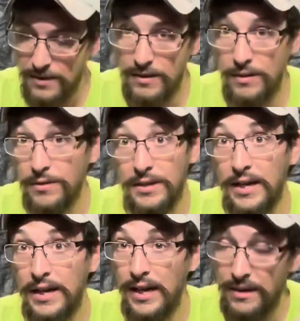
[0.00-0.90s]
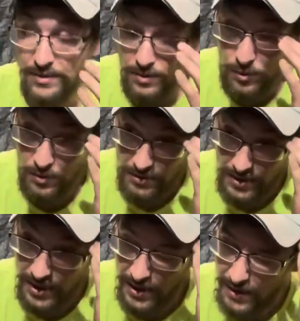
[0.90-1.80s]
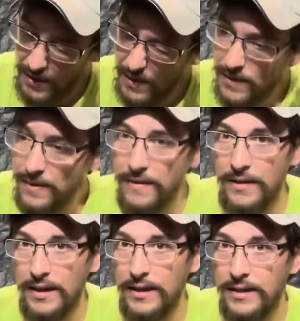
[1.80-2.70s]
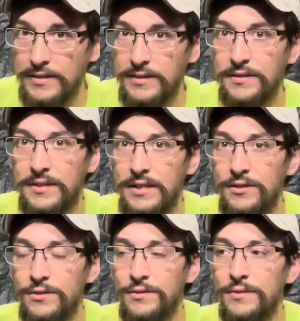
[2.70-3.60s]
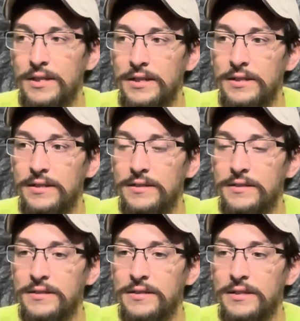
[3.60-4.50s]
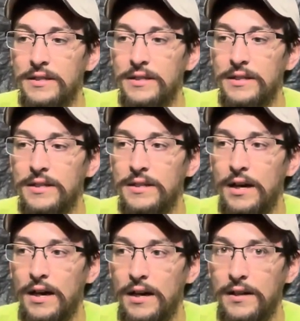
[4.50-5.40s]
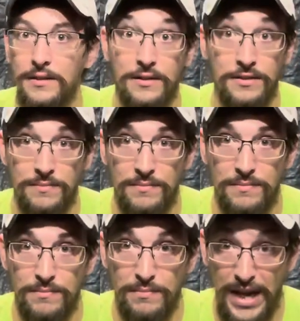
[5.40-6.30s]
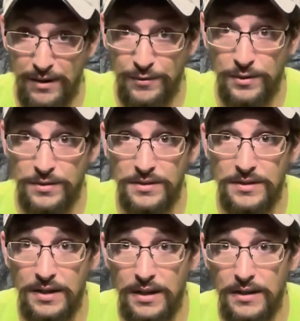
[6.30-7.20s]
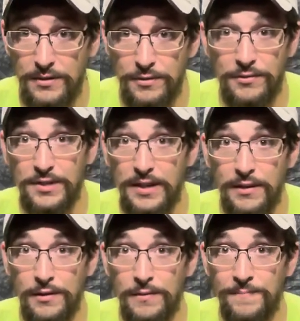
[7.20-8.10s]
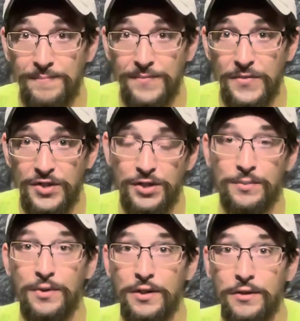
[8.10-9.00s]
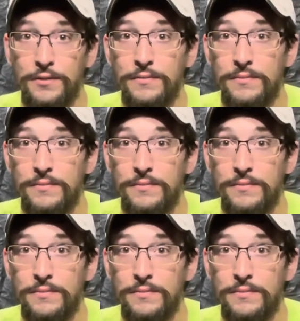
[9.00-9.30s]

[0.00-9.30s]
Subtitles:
The only thing I haven't ordered yet that I still need to is the manifolds, the Crusader 6.0